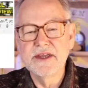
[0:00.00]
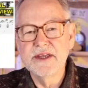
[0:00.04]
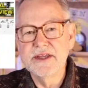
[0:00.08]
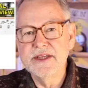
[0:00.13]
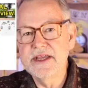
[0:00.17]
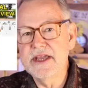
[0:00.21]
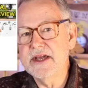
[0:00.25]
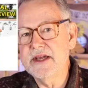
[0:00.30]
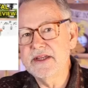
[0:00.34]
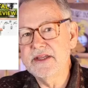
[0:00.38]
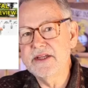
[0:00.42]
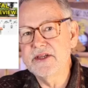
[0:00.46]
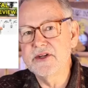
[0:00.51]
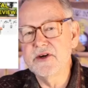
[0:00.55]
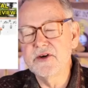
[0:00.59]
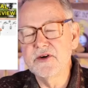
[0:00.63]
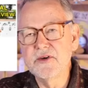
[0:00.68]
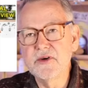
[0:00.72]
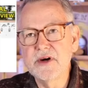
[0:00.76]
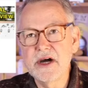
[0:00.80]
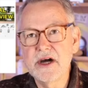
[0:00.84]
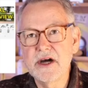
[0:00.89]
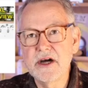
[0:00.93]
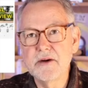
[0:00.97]
Yeah, you
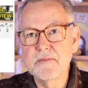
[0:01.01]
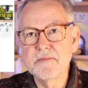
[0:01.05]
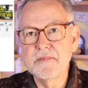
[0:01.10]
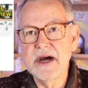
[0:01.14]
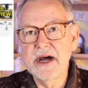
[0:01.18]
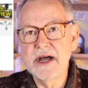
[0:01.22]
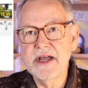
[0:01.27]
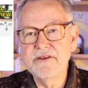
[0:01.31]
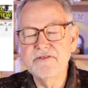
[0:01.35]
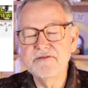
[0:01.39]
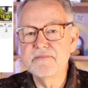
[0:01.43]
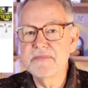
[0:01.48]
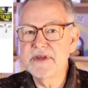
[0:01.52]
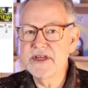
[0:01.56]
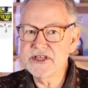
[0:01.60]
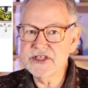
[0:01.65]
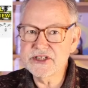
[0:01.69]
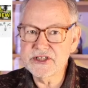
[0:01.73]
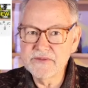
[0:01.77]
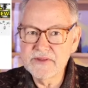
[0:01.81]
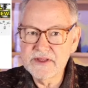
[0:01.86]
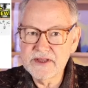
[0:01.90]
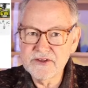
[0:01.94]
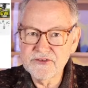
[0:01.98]
know, I've
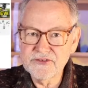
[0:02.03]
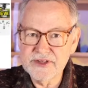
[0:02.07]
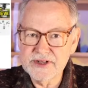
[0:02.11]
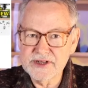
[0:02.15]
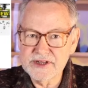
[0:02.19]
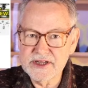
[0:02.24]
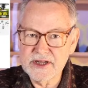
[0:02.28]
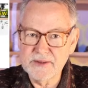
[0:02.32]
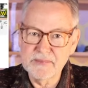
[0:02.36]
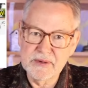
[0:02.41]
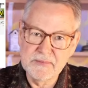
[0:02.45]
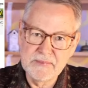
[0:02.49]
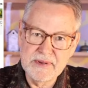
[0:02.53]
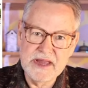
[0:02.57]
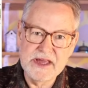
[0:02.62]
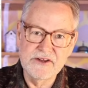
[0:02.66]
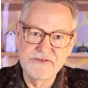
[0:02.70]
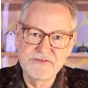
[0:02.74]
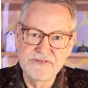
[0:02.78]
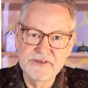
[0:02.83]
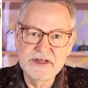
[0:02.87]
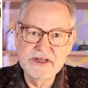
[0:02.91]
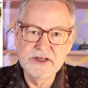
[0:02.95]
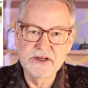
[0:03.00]
mentioned this in a couple of
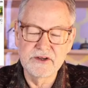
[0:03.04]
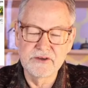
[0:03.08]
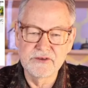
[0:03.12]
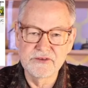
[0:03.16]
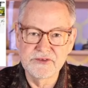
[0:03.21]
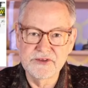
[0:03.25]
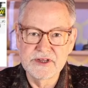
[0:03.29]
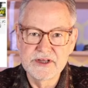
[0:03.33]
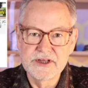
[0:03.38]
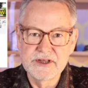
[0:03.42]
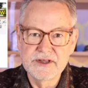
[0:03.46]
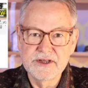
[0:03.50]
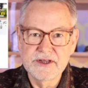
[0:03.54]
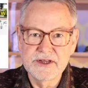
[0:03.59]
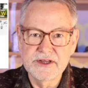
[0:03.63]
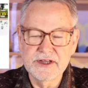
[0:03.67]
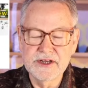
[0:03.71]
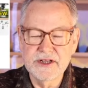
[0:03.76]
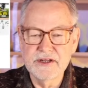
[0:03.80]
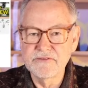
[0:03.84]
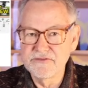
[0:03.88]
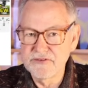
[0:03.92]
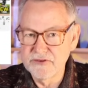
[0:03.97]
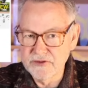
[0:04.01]
past videos,
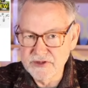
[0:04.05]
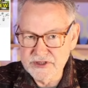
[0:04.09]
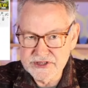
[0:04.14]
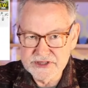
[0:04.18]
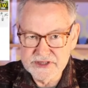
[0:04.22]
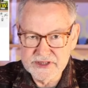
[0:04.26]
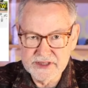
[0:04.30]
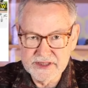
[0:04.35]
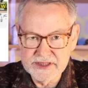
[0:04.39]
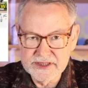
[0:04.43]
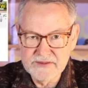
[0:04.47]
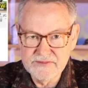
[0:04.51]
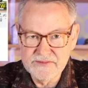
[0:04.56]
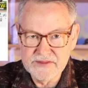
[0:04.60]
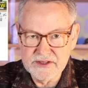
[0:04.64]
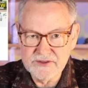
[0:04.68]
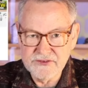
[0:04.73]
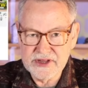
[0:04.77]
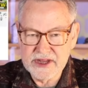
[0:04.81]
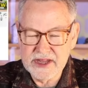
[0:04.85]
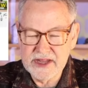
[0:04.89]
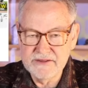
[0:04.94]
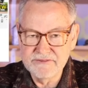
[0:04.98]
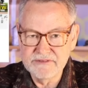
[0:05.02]
and unfortunately,
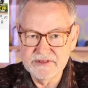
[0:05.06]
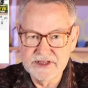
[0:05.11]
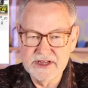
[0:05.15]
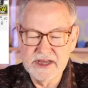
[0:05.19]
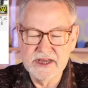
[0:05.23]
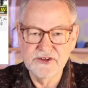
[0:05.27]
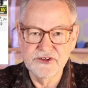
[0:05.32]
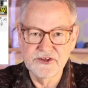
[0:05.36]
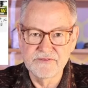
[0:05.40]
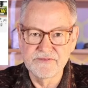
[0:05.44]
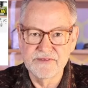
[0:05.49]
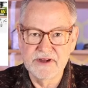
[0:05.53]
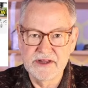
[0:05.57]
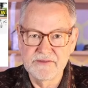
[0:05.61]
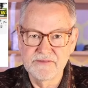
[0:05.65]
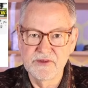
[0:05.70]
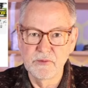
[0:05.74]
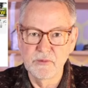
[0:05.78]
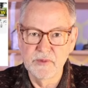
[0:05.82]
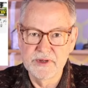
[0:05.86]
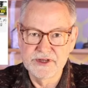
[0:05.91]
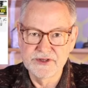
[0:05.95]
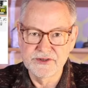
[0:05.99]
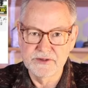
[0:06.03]
this hive did not survive
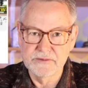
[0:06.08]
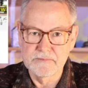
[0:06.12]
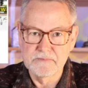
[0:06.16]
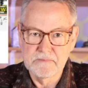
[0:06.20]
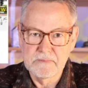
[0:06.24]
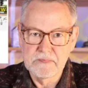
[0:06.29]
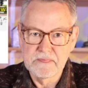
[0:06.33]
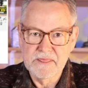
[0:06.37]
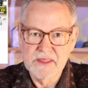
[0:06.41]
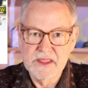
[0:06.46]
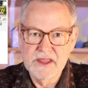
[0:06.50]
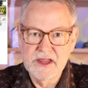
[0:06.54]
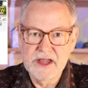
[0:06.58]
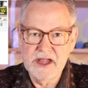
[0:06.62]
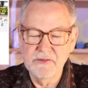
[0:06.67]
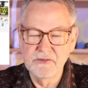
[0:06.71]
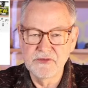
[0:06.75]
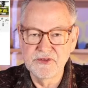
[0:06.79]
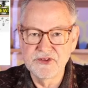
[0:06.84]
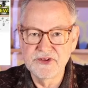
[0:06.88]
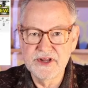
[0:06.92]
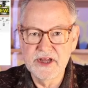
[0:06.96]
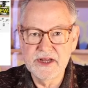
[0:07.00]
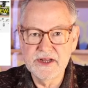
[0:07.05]
the winter. I
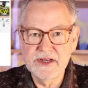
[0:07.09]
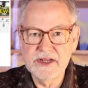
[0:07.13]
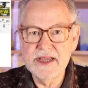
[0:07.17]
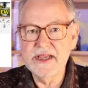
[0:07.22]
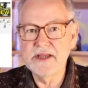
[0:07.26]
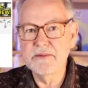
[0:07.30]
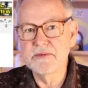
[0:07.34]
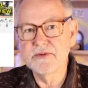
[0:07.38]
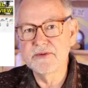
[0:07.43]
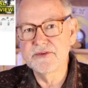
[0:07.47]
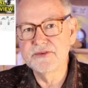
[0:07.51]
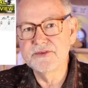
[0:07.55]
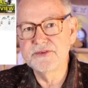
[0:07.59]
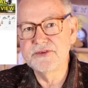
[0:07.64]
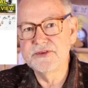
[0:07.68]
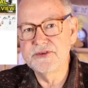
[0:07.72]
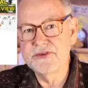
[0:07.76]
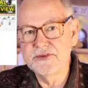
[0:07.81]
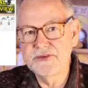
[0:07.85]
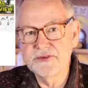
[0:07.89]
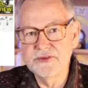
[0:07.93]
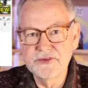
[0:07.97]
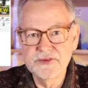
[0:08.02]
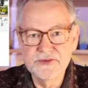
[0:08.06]
was not able
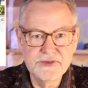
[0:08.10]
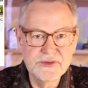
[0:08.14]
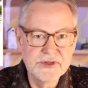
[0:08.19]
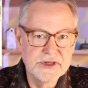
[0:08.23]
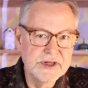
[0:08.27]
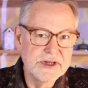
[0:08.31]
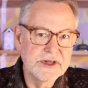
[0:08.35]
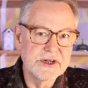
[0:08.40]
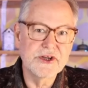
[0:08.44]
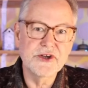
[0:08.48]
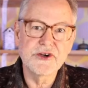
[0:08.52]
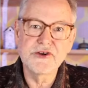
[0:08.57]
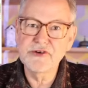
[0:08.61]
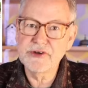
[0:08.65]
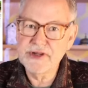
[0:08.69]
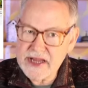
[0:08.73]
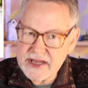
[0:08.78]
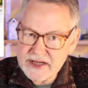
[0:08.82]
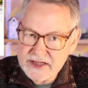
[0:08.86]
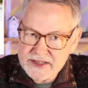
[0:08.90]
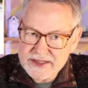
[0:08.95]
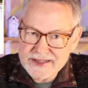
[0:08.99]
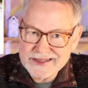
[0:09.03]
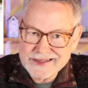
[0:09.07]
to
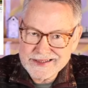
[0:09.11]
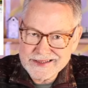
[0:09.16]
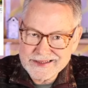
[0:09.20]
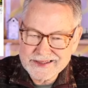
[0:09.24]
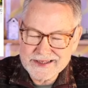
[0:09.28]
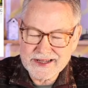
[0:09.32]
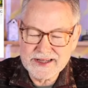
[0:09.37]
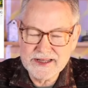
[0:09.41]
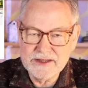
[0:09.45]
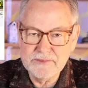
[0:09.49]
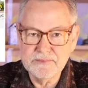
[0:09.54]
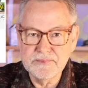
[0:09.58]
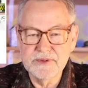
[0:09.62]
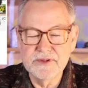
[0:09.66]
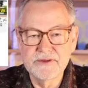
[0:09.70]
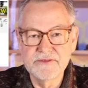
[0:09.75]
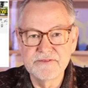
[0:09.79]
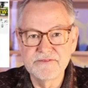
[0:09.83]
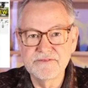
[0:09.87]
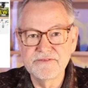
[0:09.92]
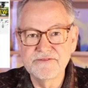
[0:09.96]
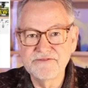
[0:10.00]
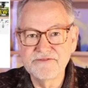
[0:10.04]
create any type of